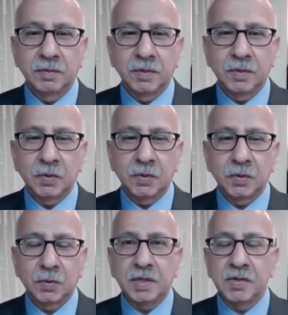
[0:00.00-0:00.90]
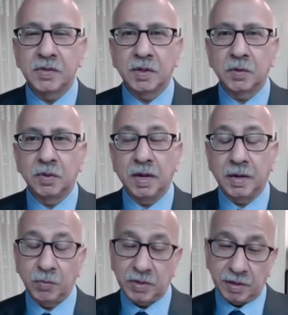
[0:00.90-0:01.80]
speakers, that
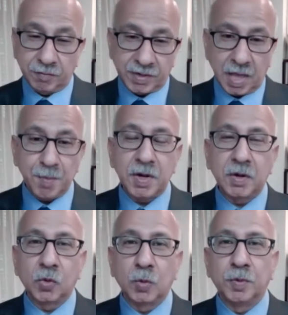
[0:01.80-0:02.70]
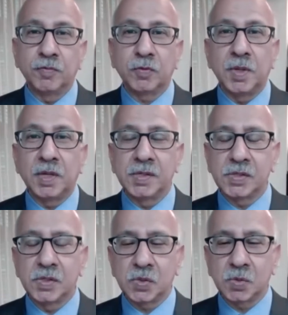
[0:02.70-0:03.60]
and we have a very eminent group of speakers
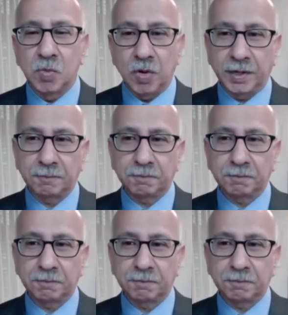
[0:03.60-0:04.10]
this morning.